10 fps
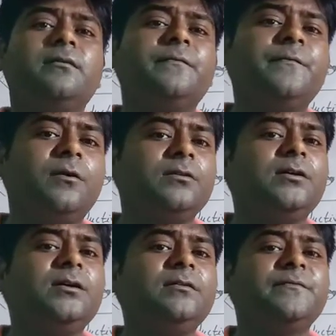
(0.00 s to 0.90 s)
for
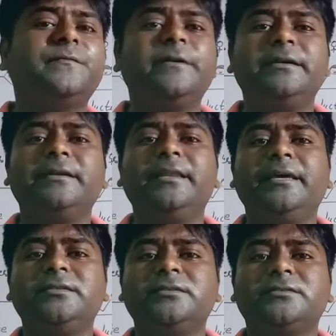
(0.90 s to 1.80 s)
the
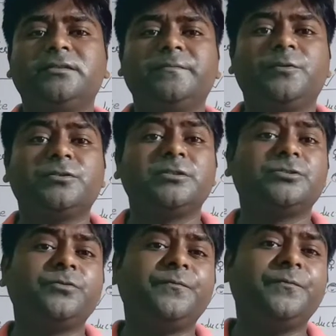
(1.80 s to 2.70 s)
fertilization process,
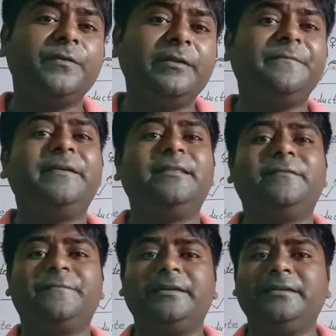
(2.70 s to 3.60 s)
to fulfill the
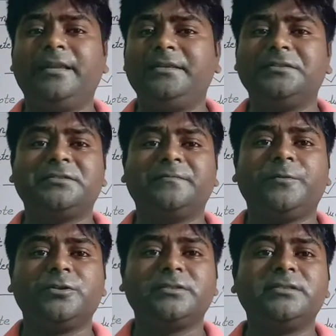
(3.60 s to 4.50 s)
fertilization
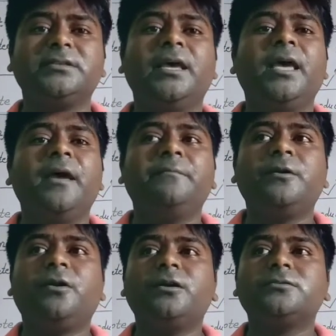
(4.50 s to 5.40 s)
process,
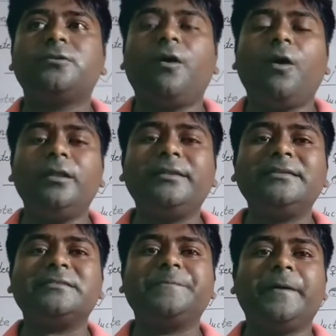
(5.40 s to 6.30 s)
because all the
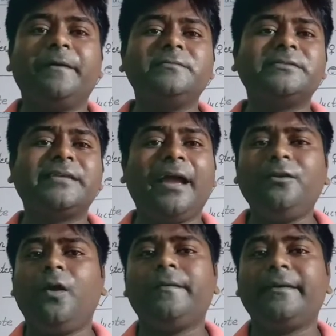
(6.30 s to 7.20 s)
sperms
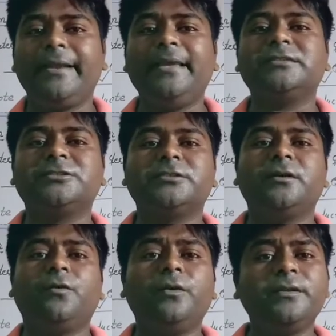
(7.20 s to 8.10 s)
cannot reach.
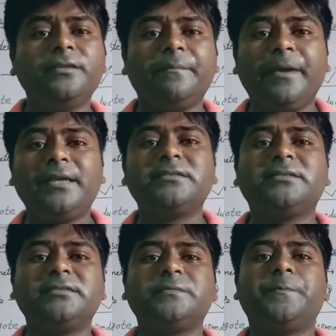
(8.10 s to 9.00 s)
Only the best
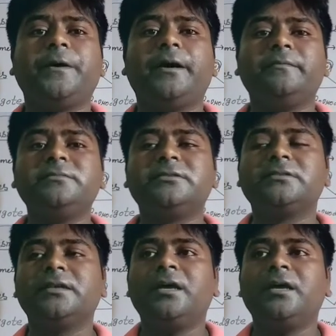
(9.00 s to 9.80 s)
sperms